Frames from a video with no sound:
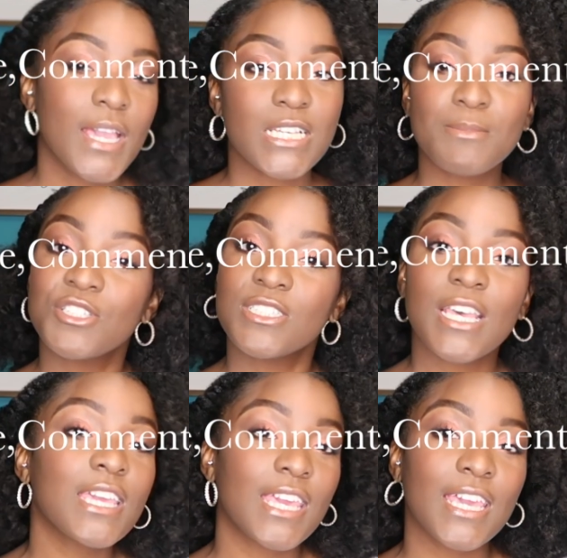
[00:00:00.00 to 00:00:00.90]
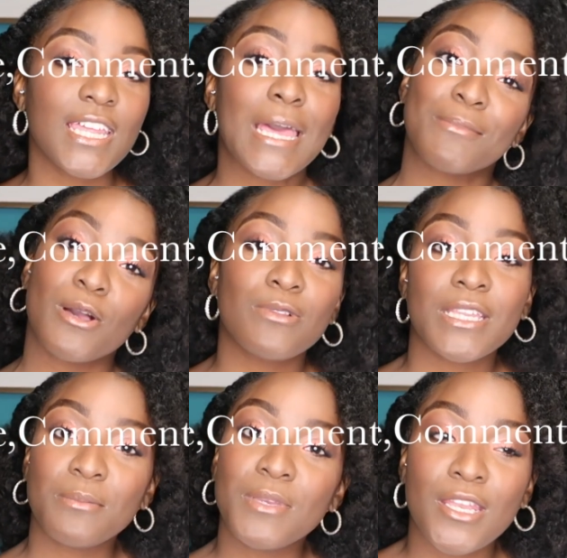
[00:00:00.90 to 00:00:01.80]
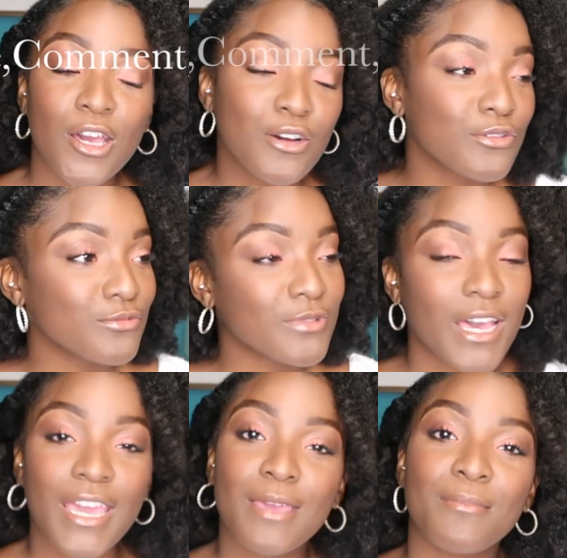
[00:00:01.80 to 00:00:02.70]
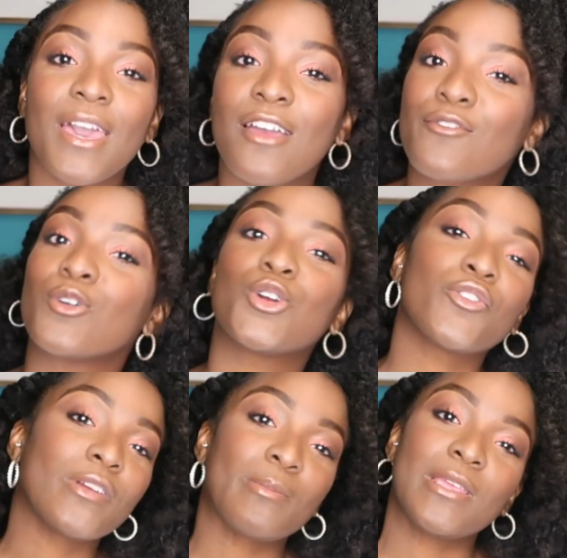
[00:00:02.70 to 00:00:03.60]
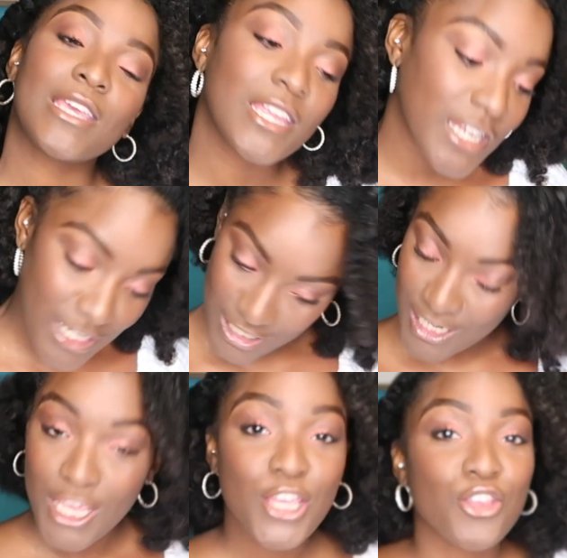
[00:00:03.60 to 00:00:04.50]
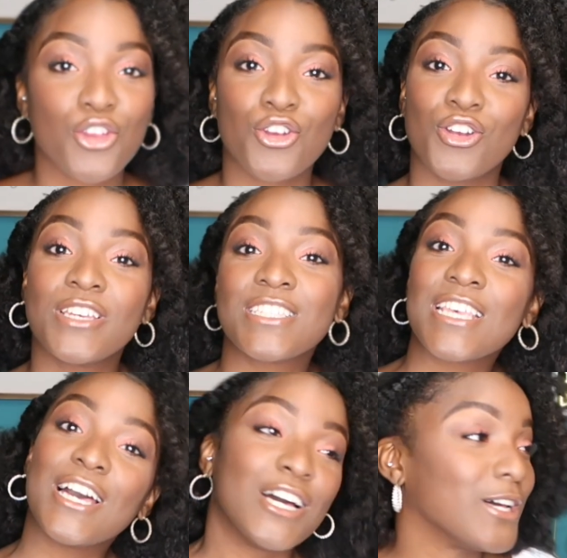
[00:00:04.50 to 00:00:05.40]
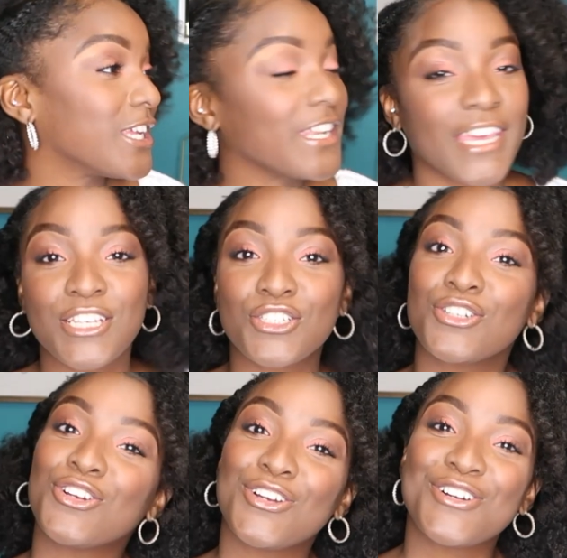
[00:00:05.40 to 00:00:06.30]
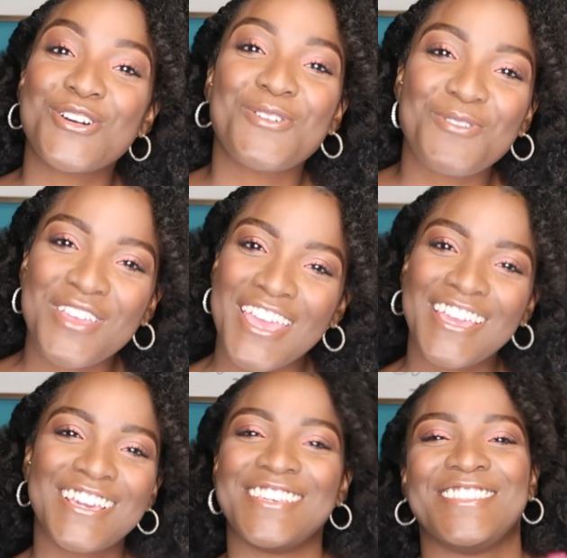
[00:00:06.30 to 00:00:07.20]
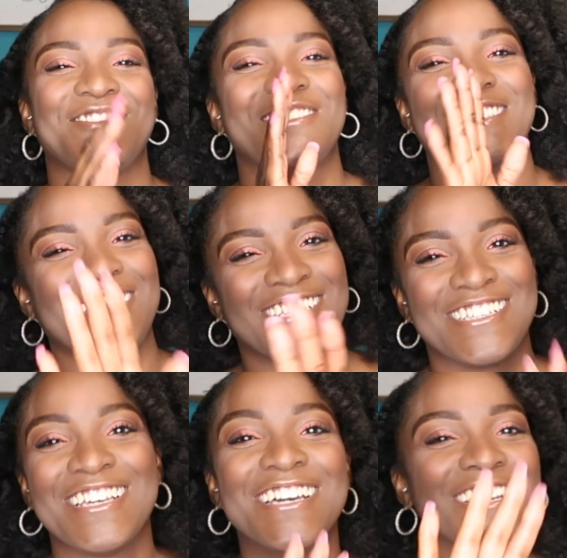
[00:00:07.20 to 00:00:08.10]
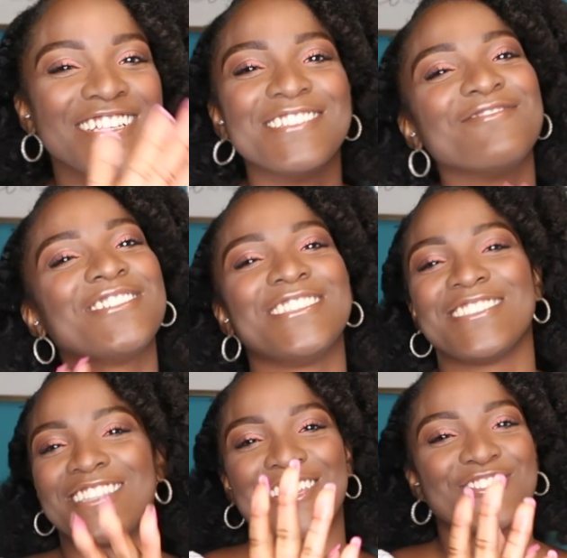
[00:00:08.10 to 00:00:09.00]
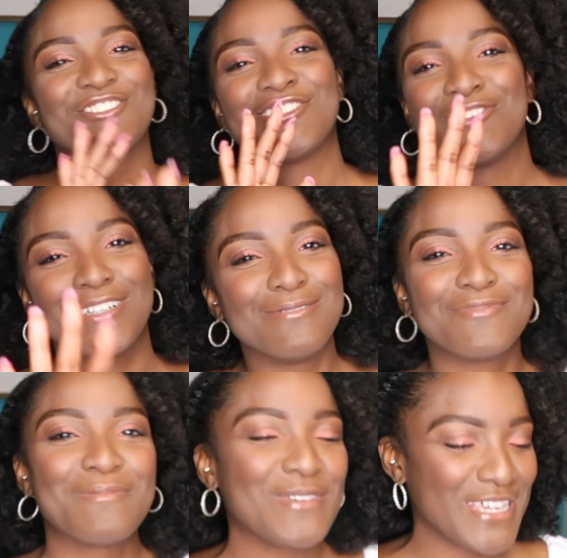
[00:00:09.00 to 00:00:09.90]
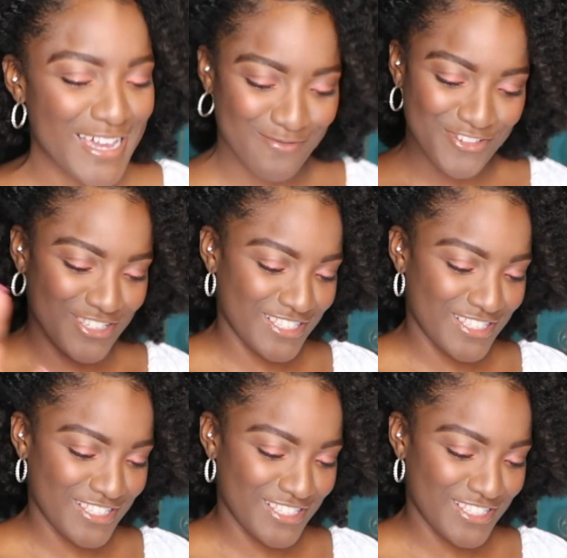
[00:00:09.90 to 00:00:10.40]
as much as I can, I'm gonna let it be known I am Afro-Caribbean. Your girl is a Niger girl, okay? No, I'm just kidding. Please, Niger girls, don't come for me. I